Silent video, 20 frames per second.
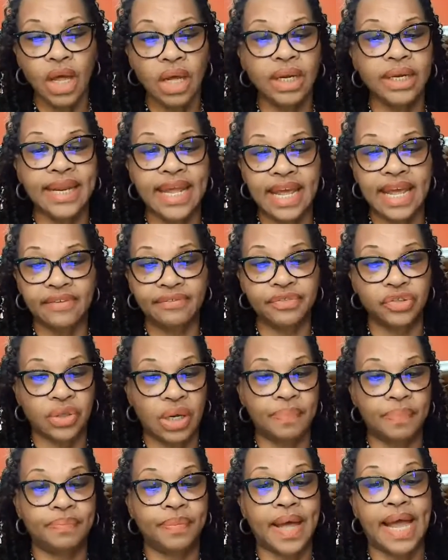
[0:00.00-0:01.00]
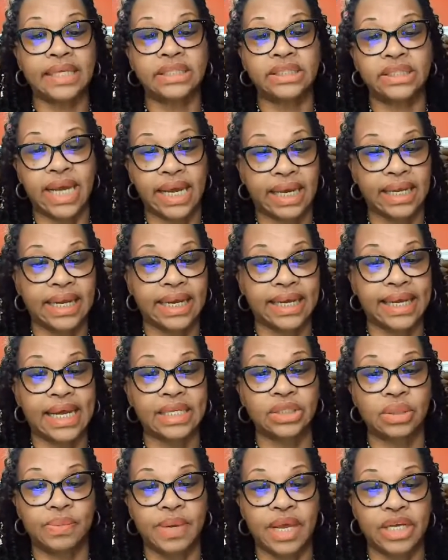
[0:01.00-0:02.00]
On the day of trip, I check in
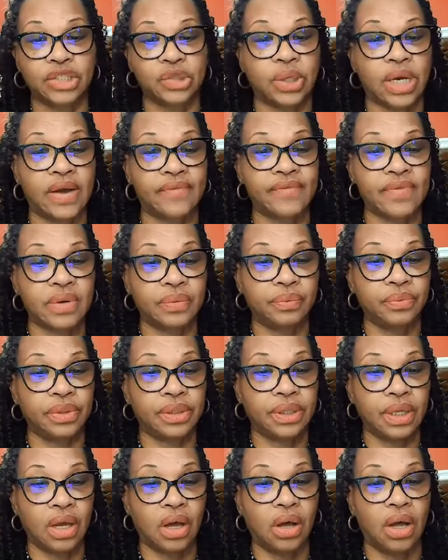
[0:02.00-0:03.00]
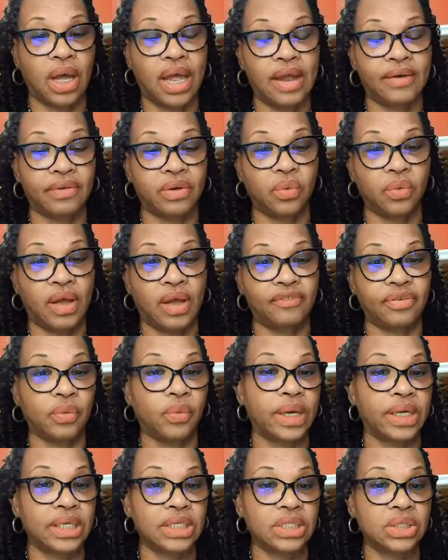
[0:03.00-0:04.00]
again to make sure
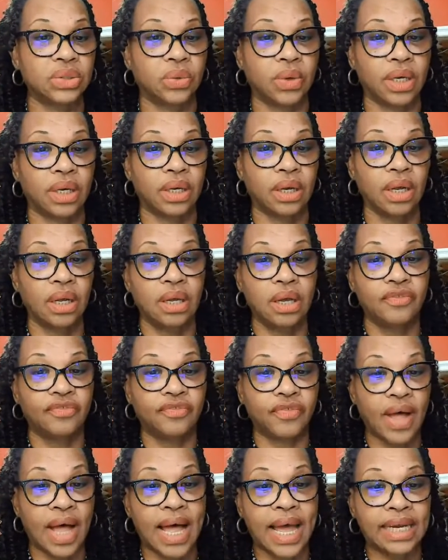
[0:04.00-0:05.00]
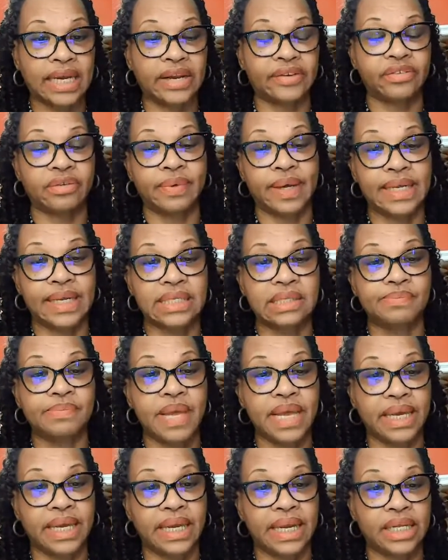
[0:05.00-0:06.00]
everyone is doing fine. Everybody's
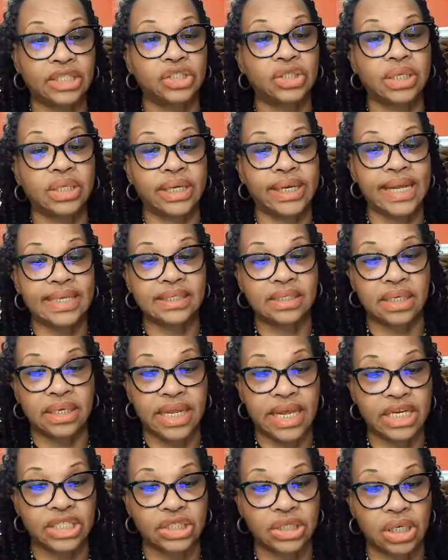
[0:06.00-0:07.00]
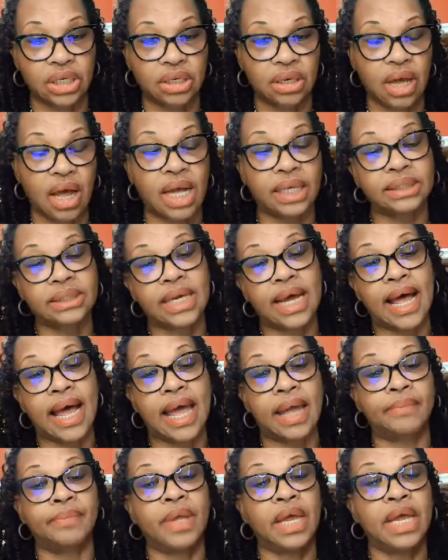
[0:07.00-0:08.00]
making it to the destination on
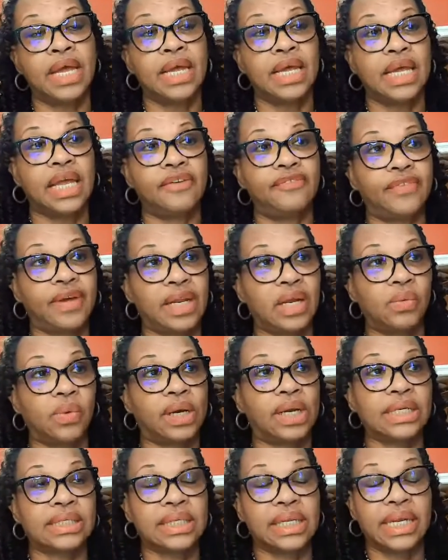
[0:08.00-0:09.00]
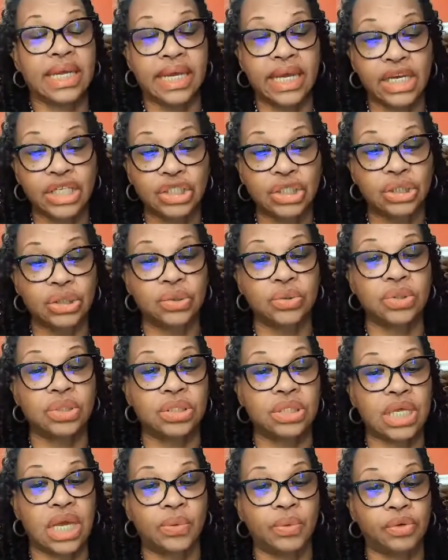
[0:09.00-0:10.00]
time. If anyone has any issues,
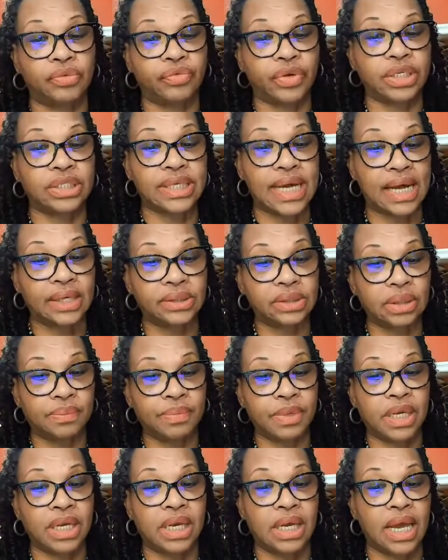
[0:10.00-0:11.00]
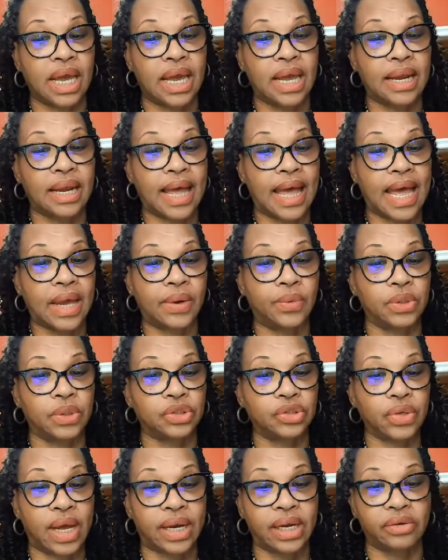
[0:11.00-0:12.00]
they would reach out to me and I would
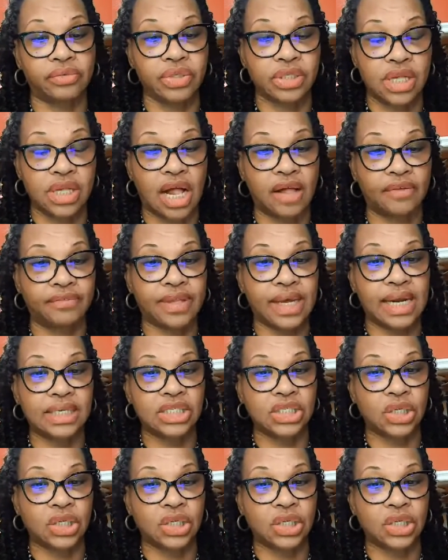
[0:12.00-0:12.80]
try to resolve that.